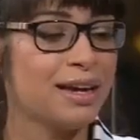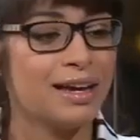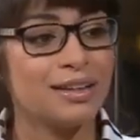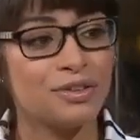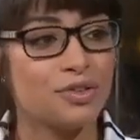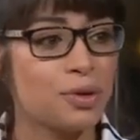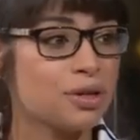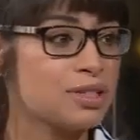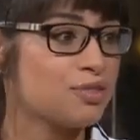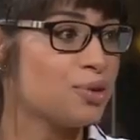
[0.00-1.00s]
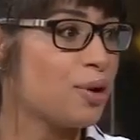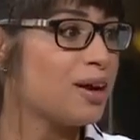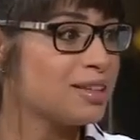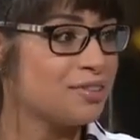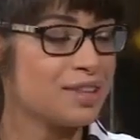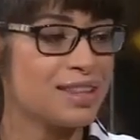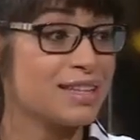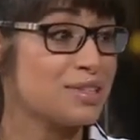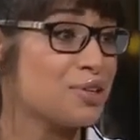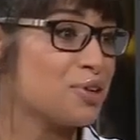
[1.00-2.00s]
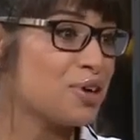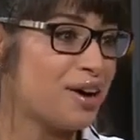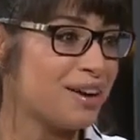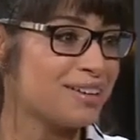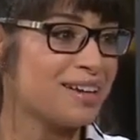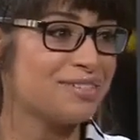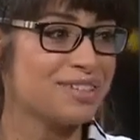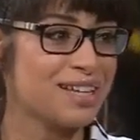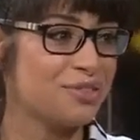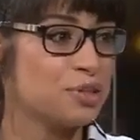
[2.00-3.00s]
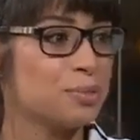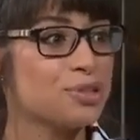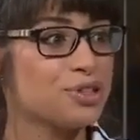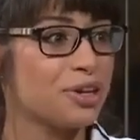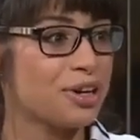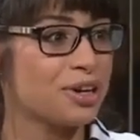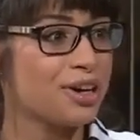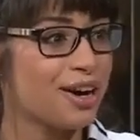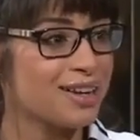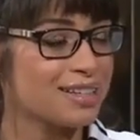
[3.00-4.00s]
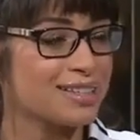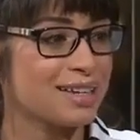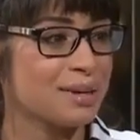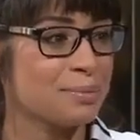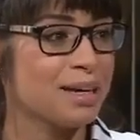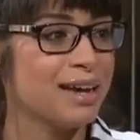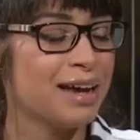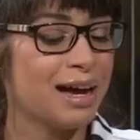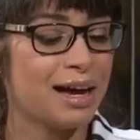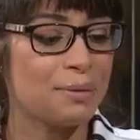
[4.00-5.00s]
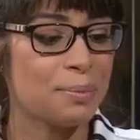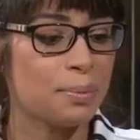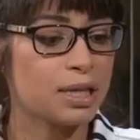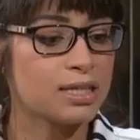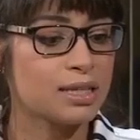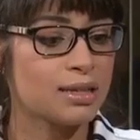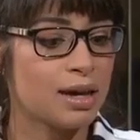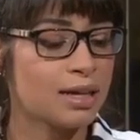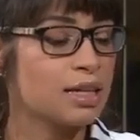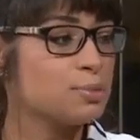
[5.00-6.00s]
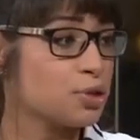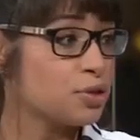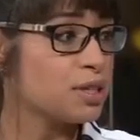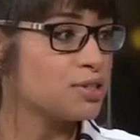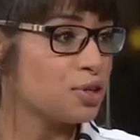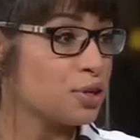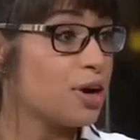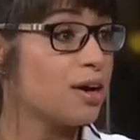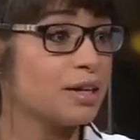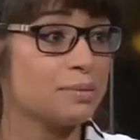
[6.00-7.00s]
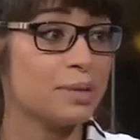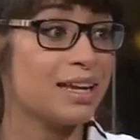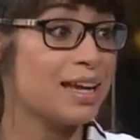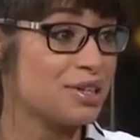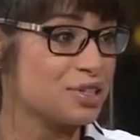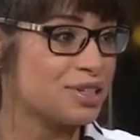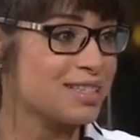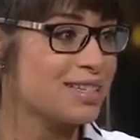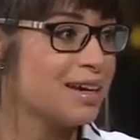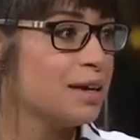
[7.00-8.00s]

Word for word: And then, of course, if you are leaving things in your car, a lot of us have trouble starting our car this time, um, but to not keep certain things in your car like medications.